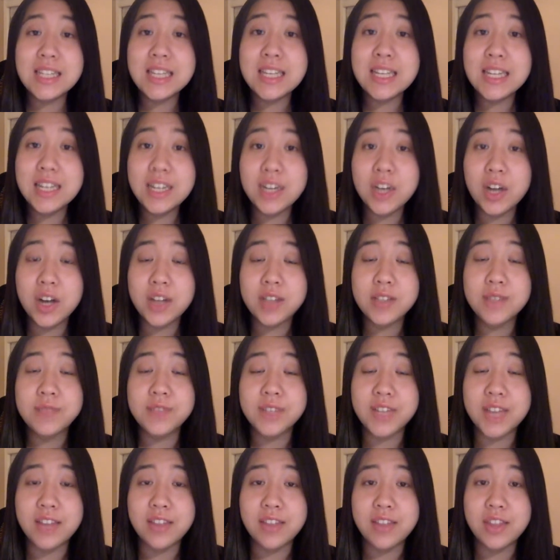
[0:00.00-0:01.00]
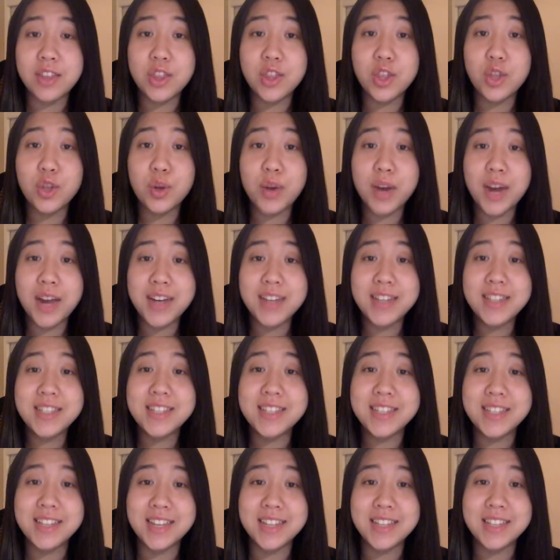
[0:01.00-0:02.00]
leading cause of death in the United
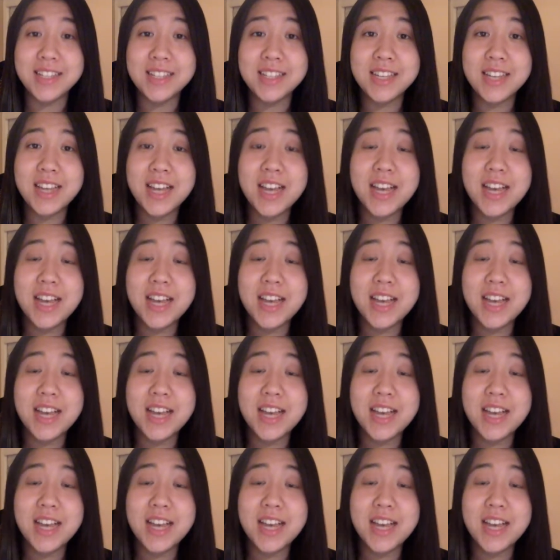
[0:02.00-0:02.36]
States,